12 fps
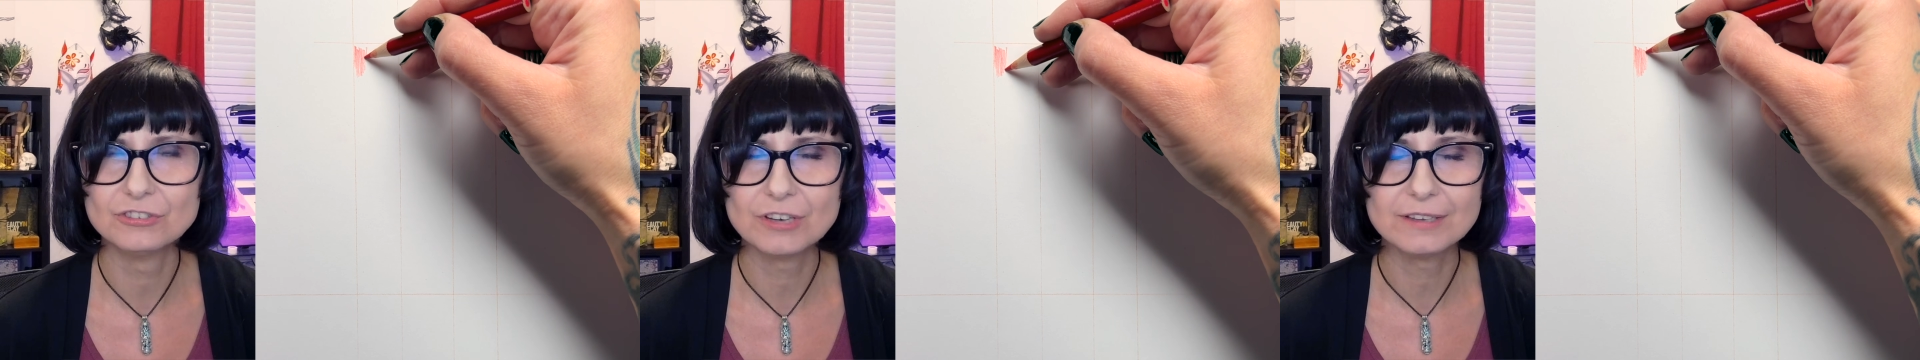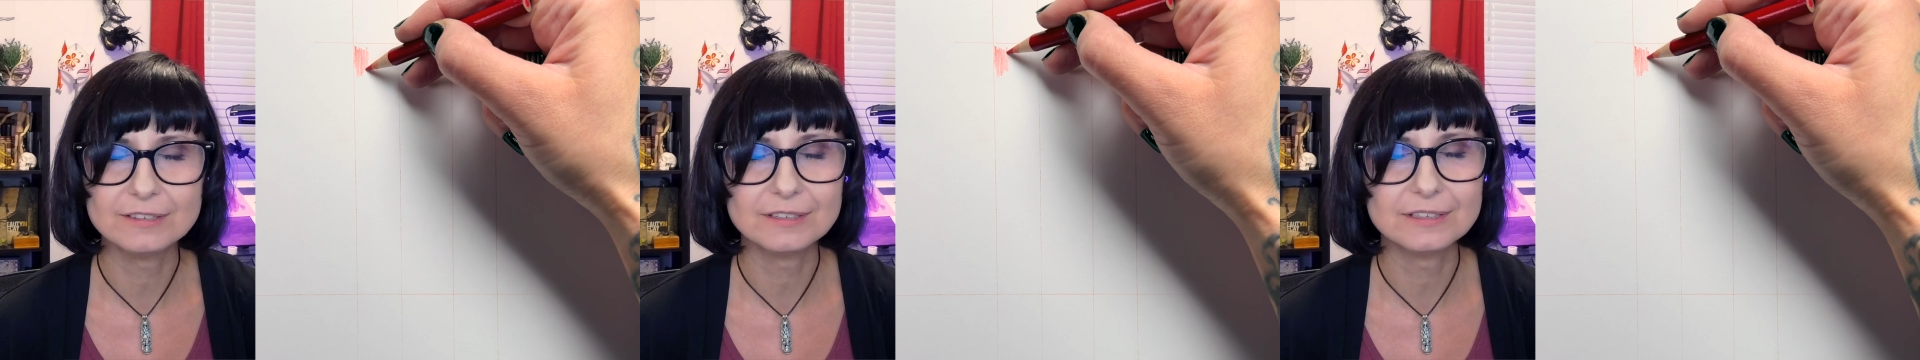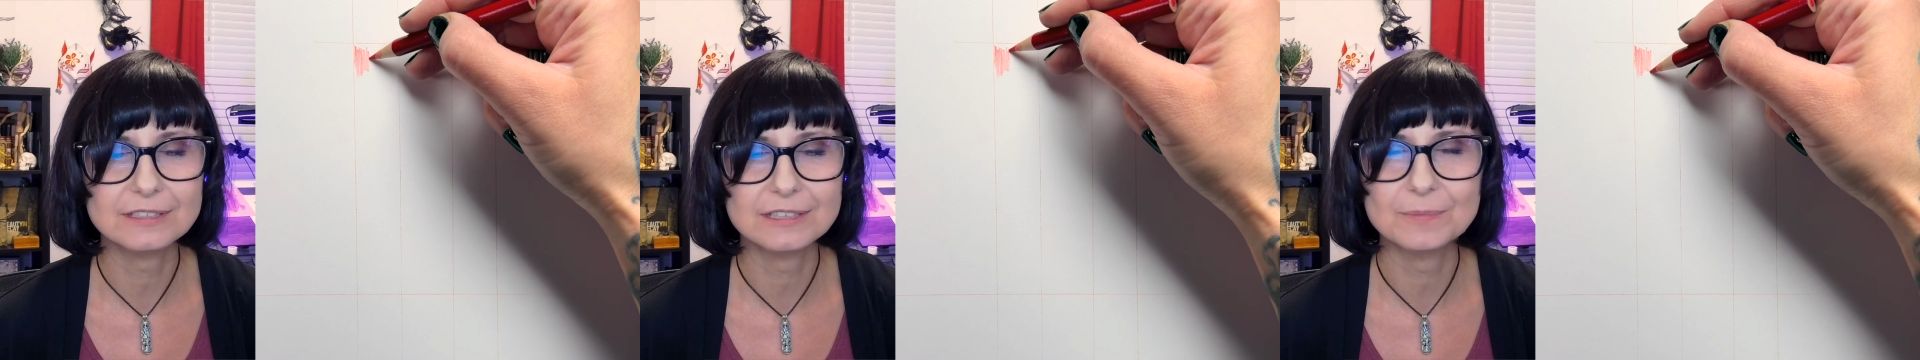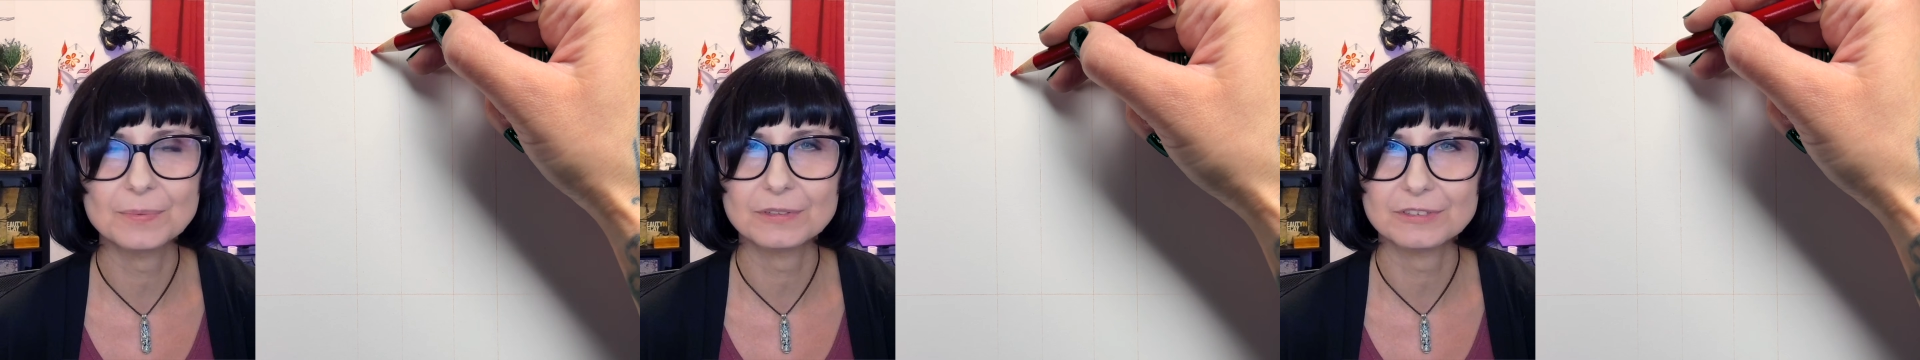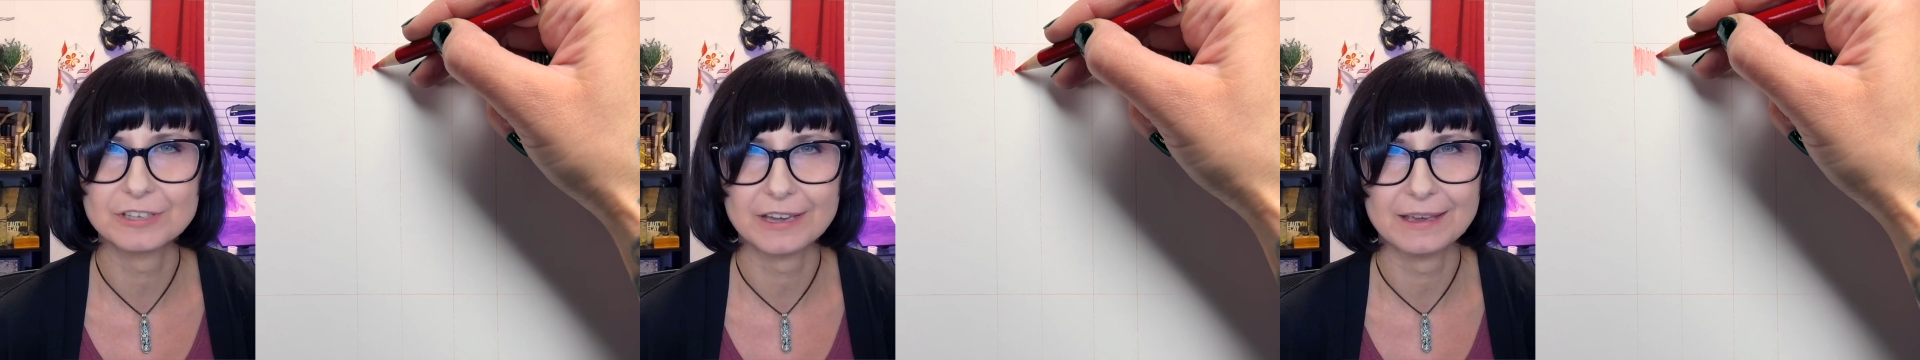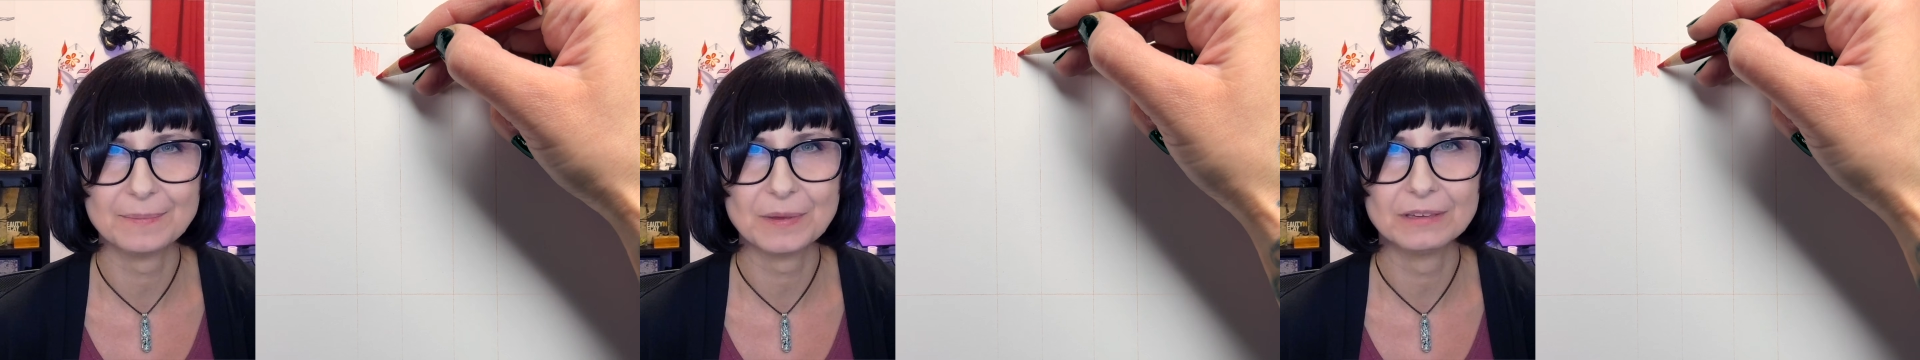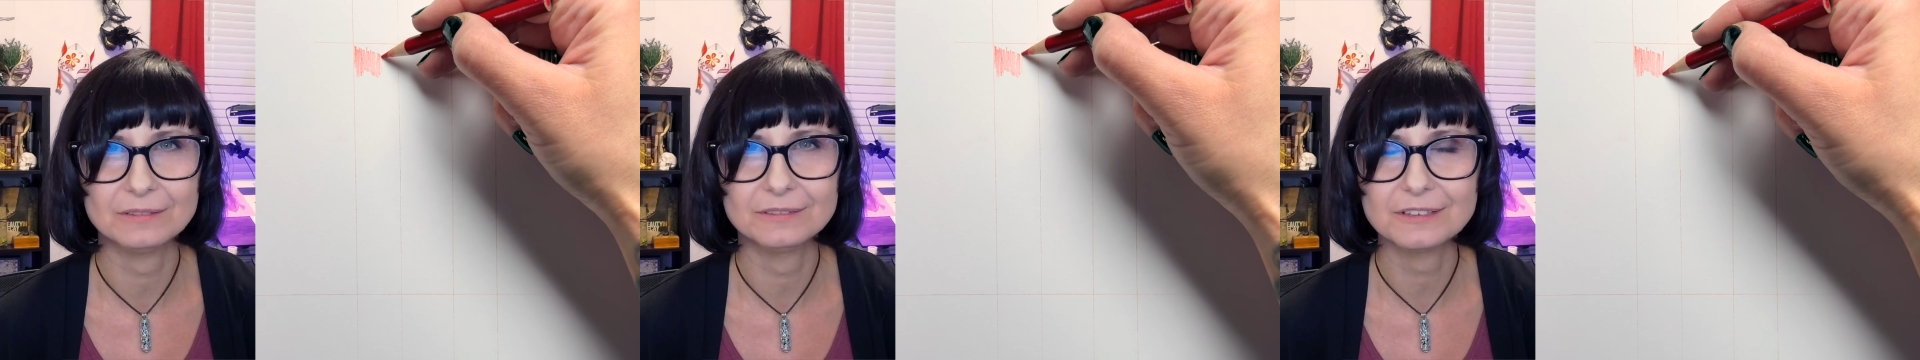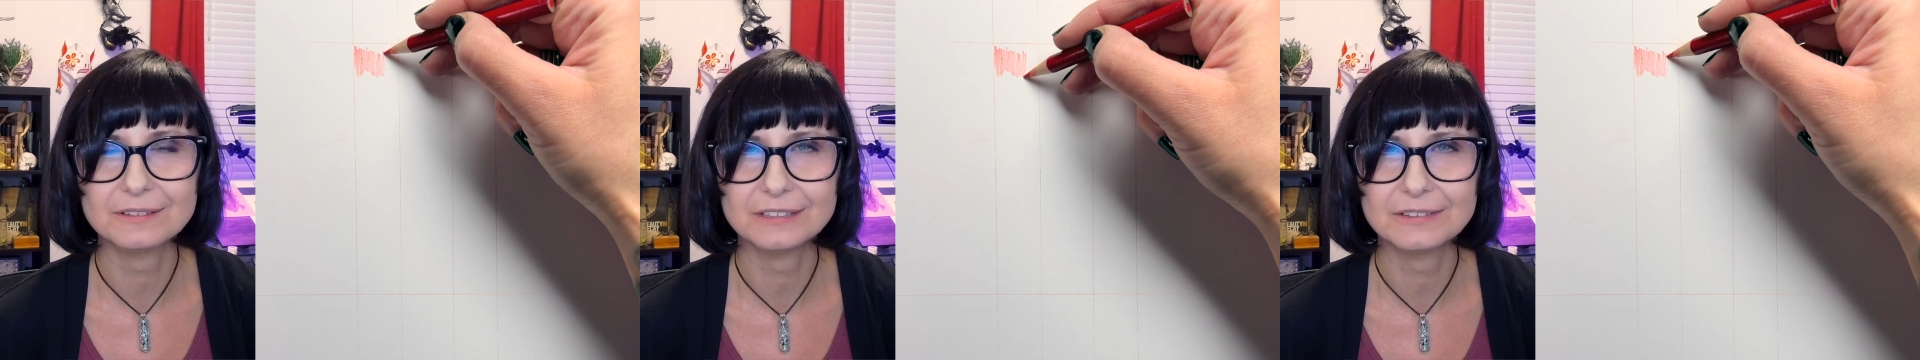Just a simple shape. You
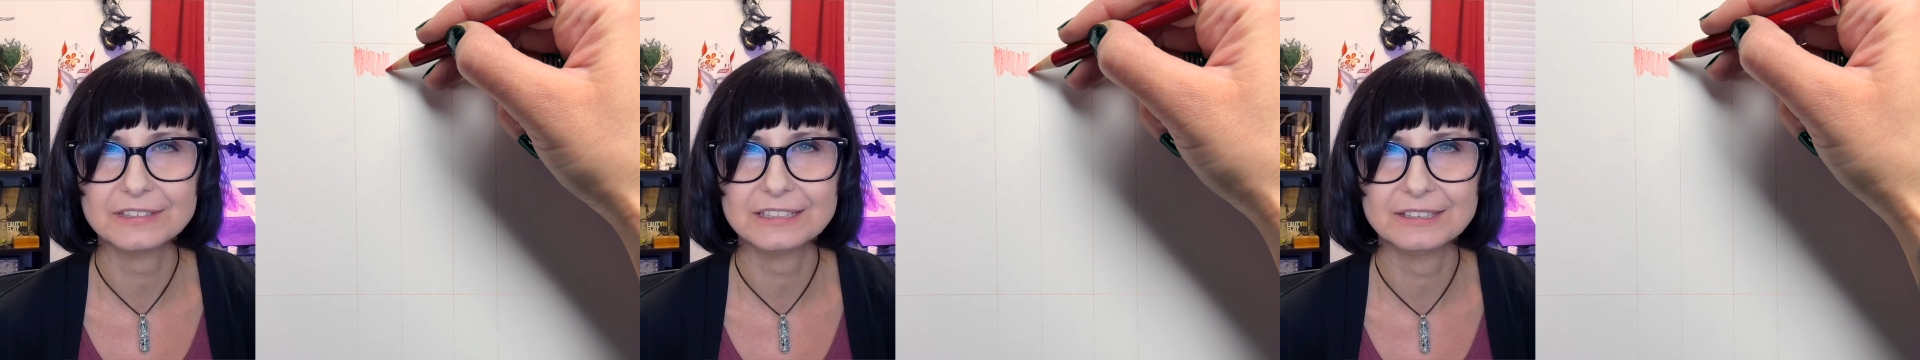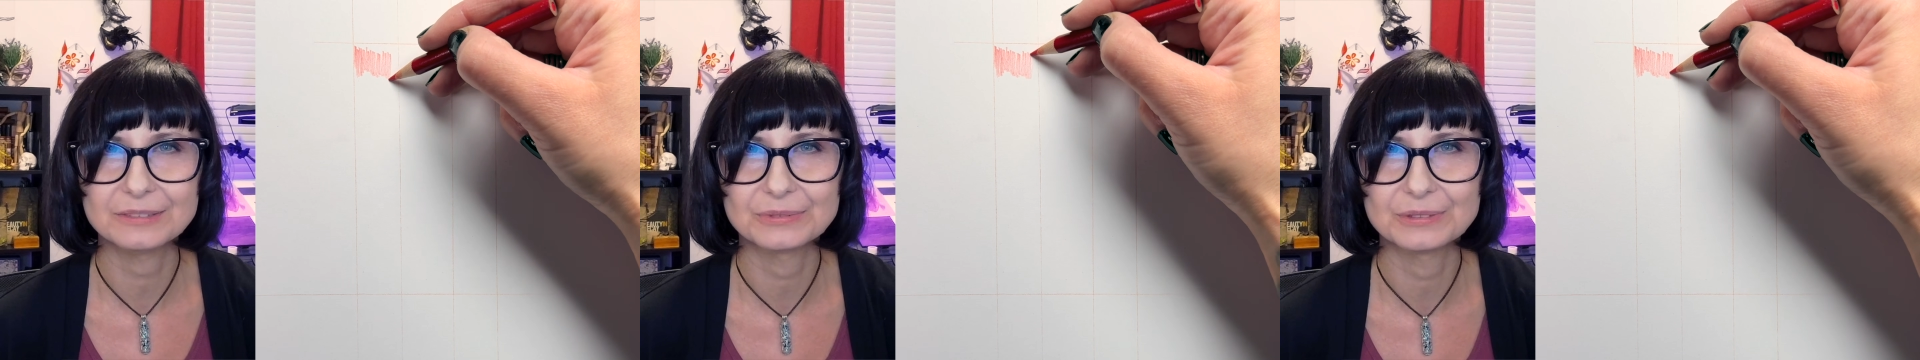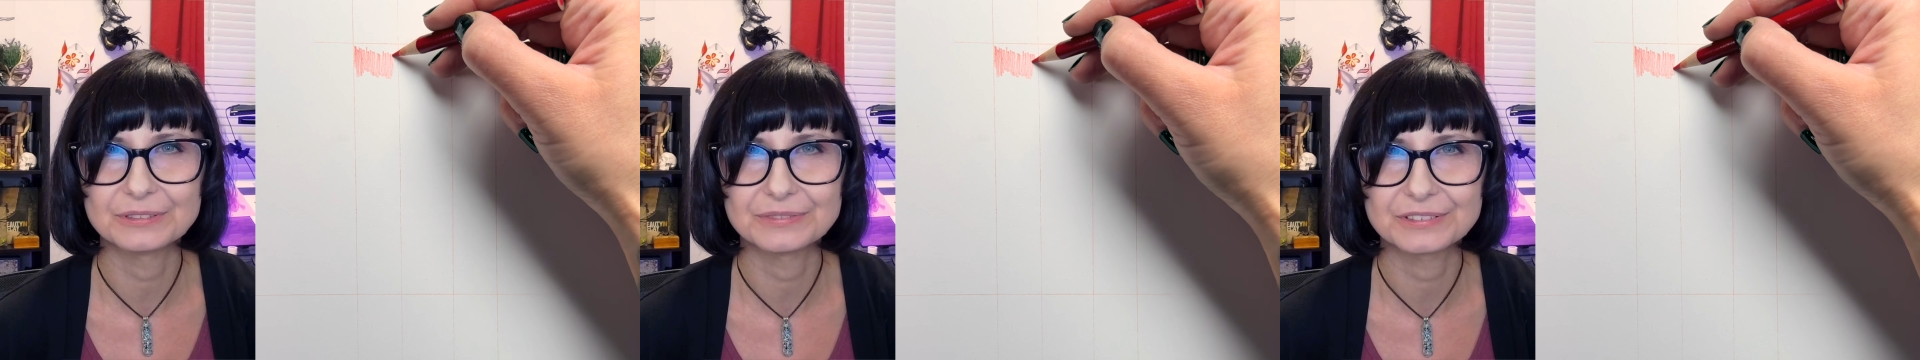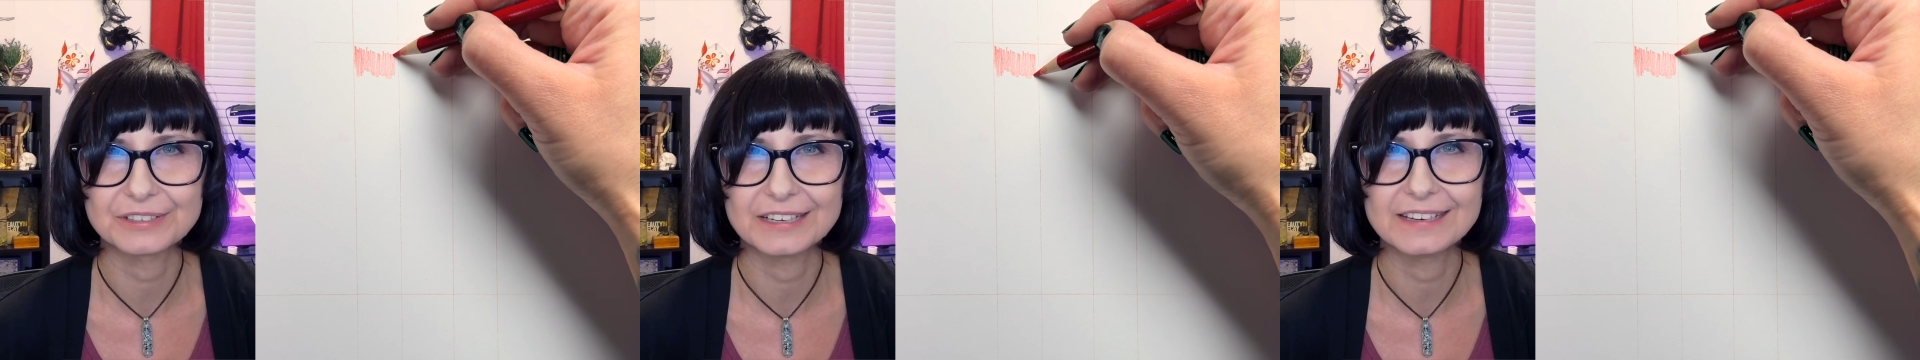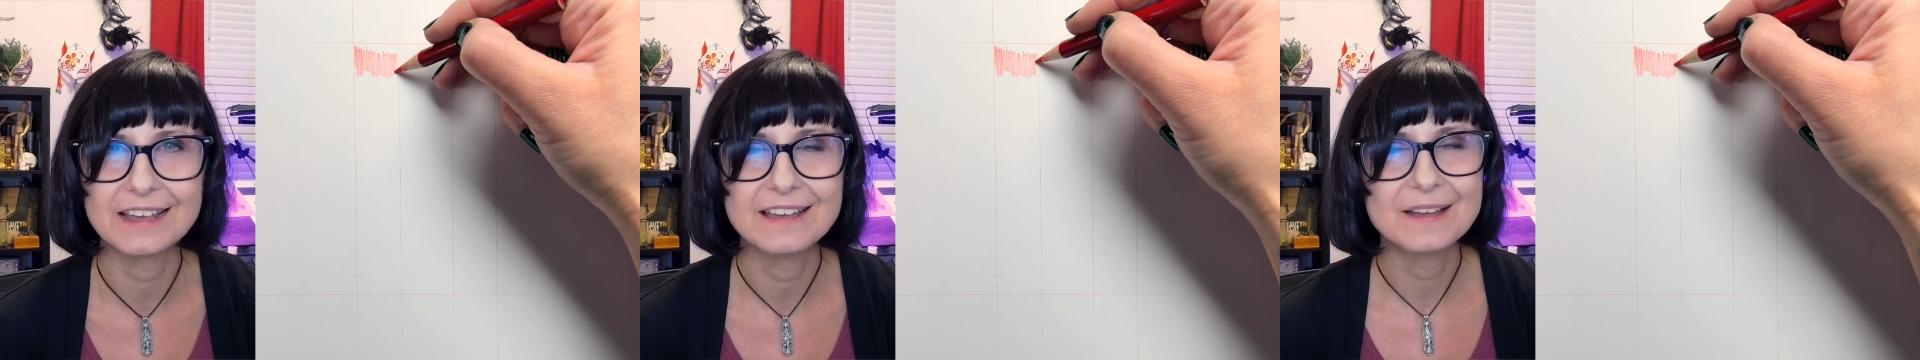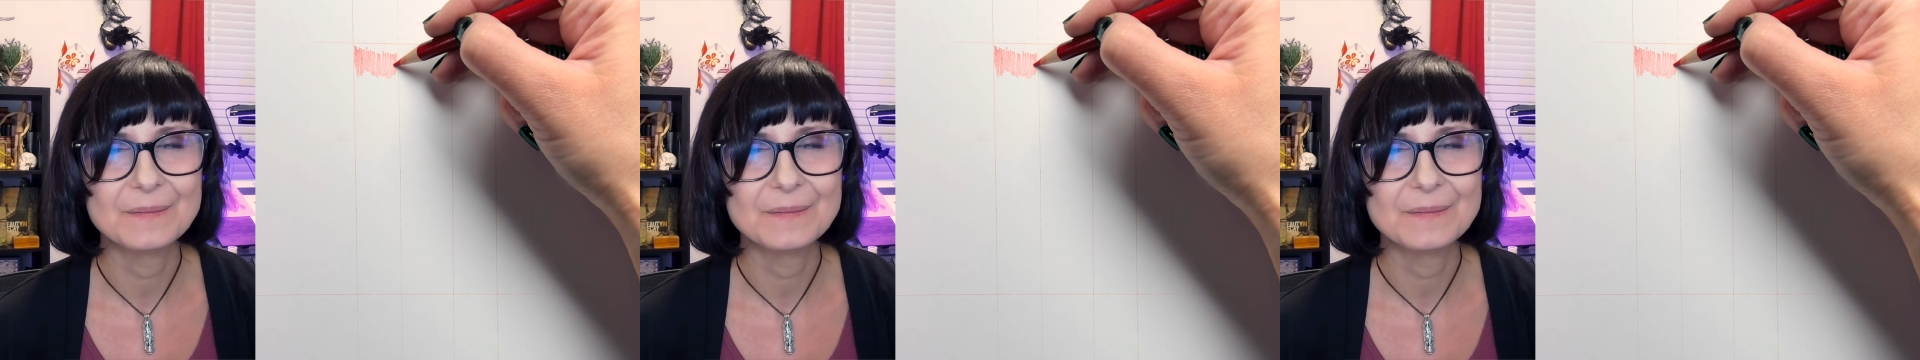don't even need a ruler for it.